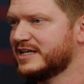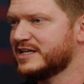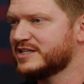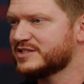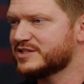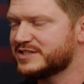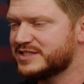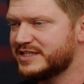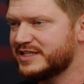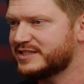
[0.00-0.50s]

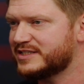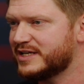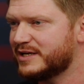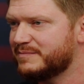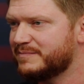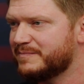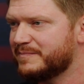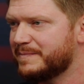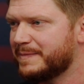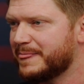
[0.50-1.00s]
So
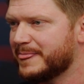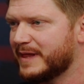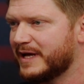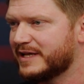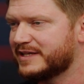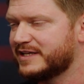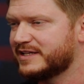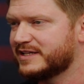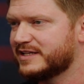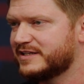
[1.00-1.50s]
CTEM, I
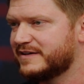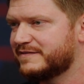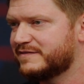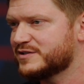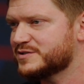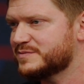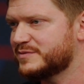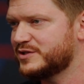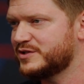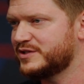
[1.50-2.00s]
think the
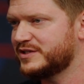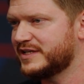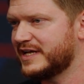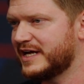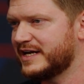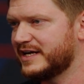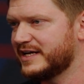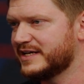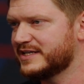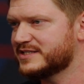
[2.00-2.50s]
difference between
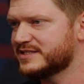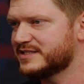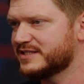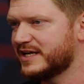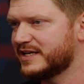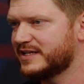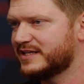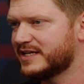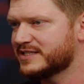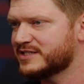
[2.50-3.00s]
that is
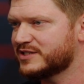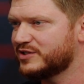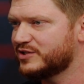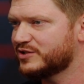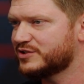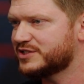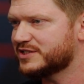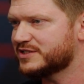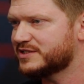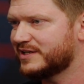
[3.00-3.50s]
it doesn't
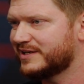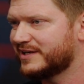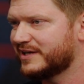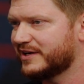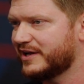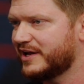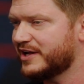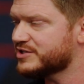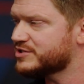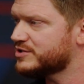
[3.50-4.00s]
look just at an
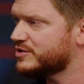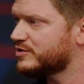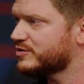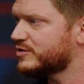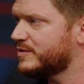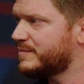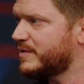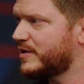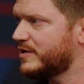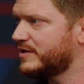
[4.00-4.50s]
external
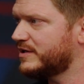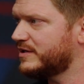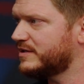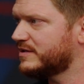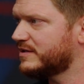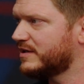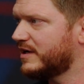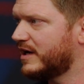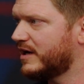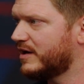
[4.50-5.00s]
component
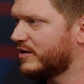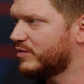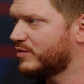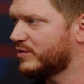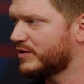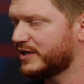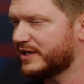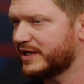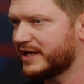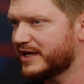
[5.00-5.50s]

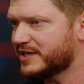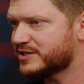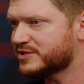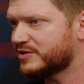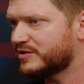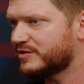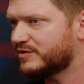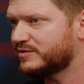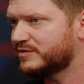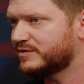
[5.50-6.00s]
or the
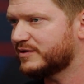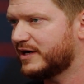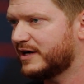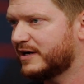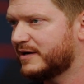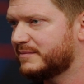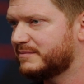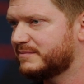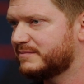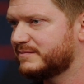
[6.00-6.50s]
external
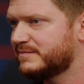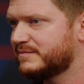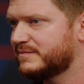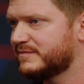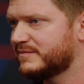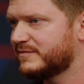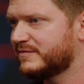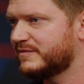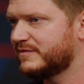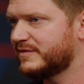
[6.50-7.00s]

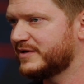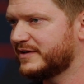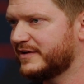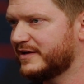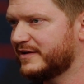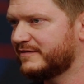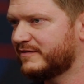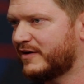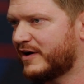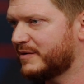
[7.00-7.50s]

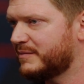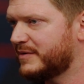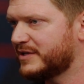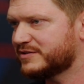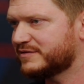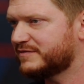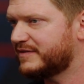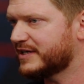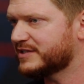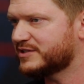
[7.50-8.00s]

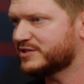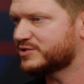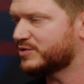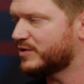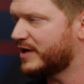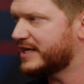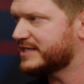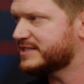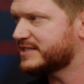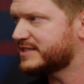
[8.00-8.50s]
environmental factors
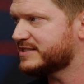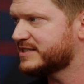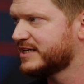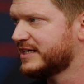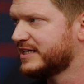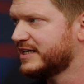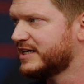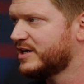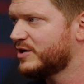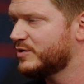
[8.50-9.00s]
or assets.
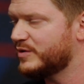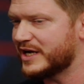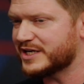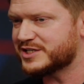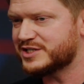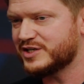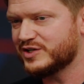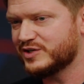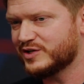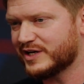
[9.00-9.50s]
We
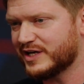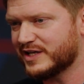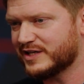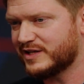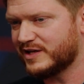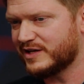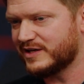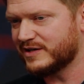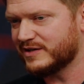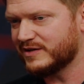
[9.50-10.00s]
actually look at
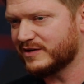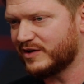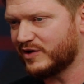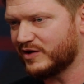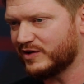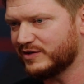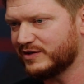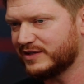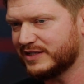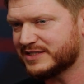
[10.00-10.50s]
the
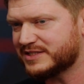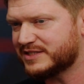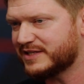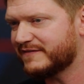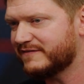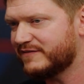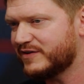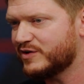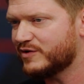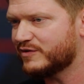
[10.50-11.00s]

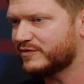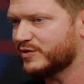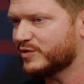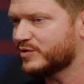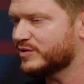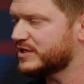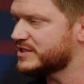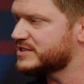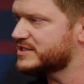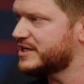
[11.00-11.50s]
holistic view of the
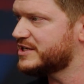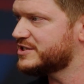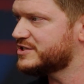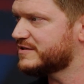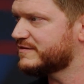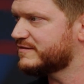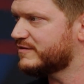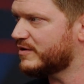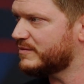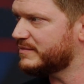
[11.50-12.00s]

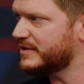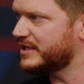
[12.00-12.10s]
organization from